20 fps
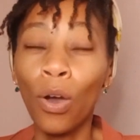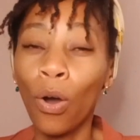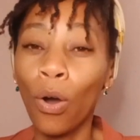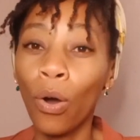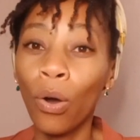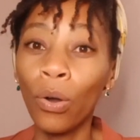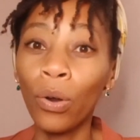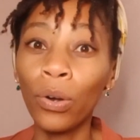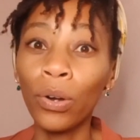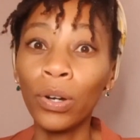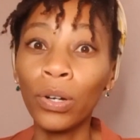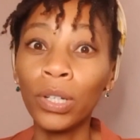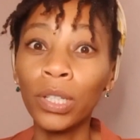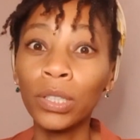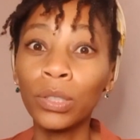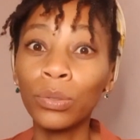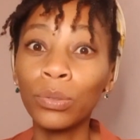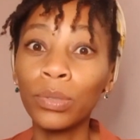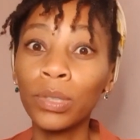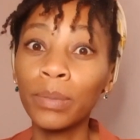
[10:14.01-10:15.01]
Or
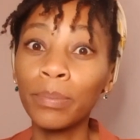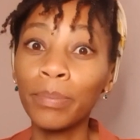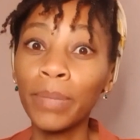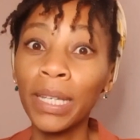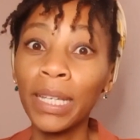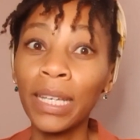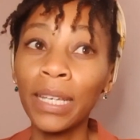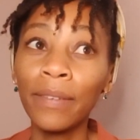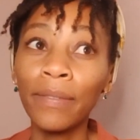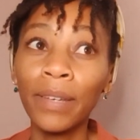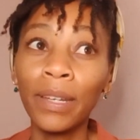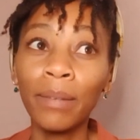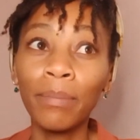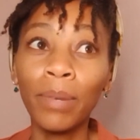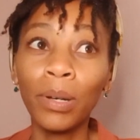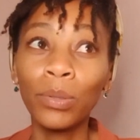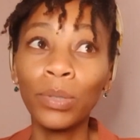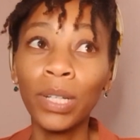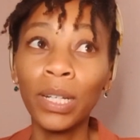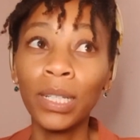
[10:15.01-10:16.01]
it could be even
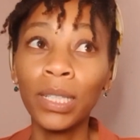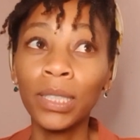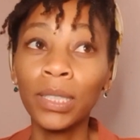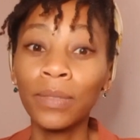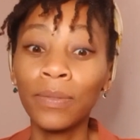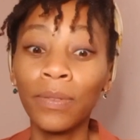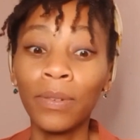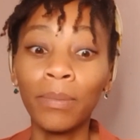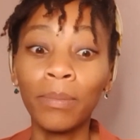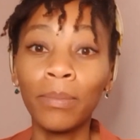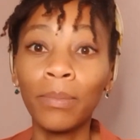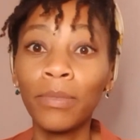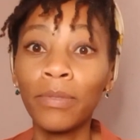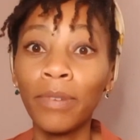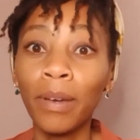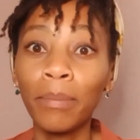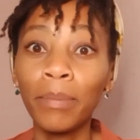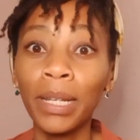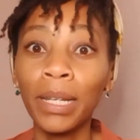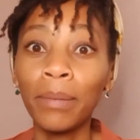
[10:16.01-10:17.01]
boundaries from
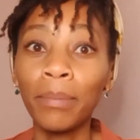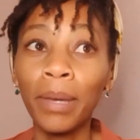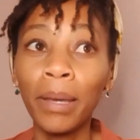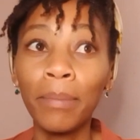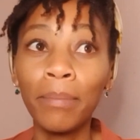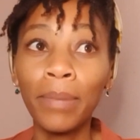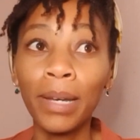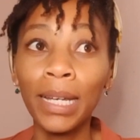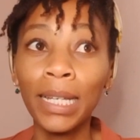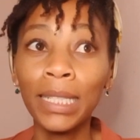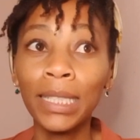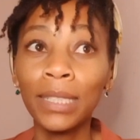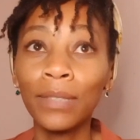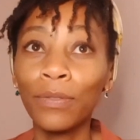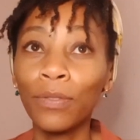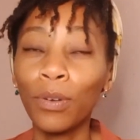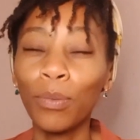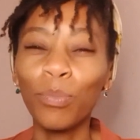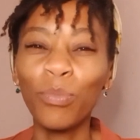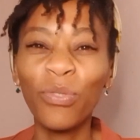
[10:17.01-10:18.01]
family members,
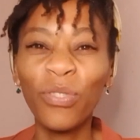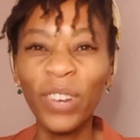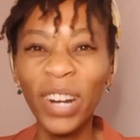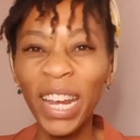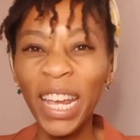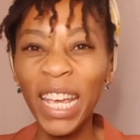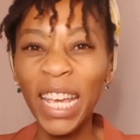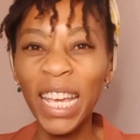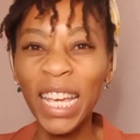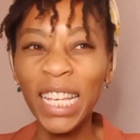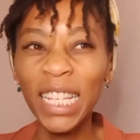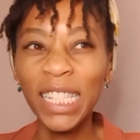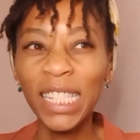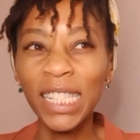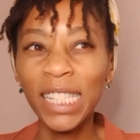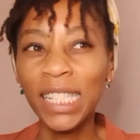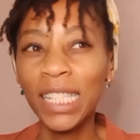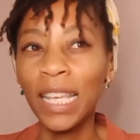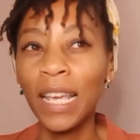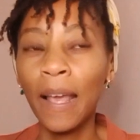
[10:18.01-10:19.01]
from friends,